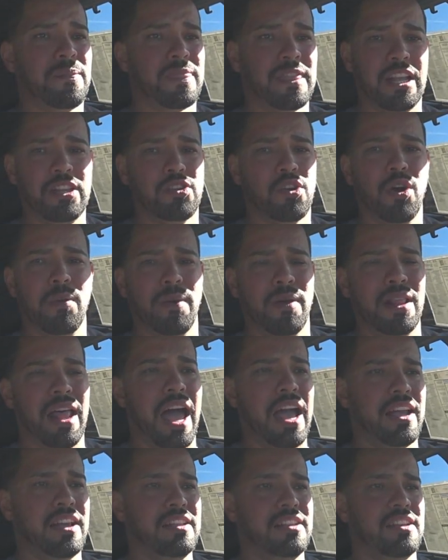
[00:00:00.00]
the turbo
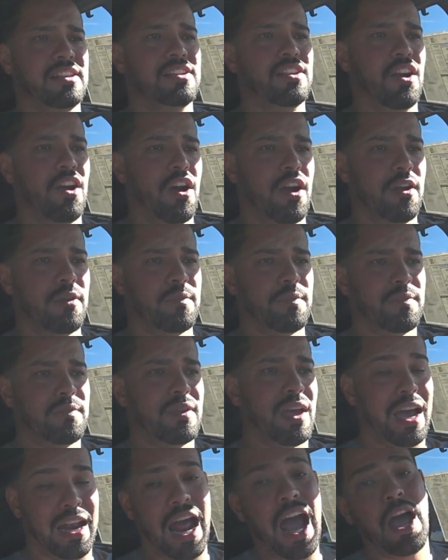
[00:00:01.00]
lag in this car.
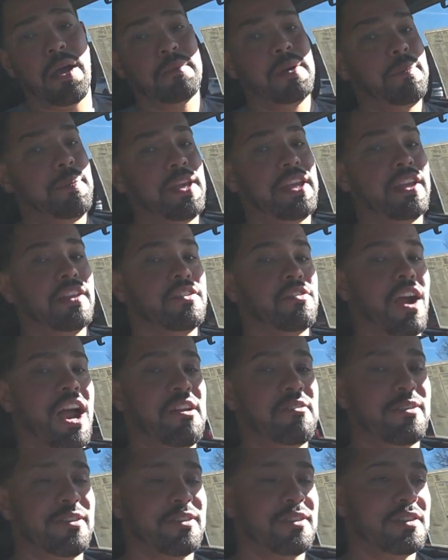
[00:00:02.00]
And I am a picky
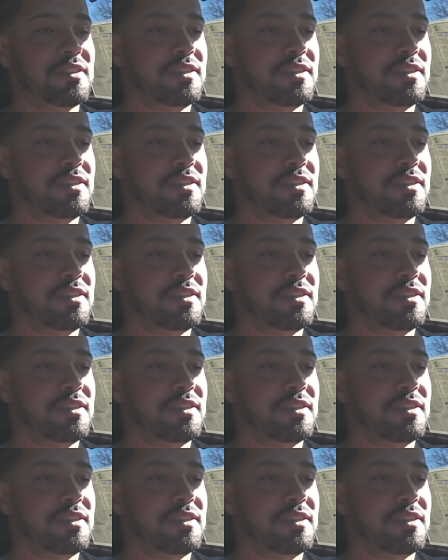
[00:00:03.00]
driver.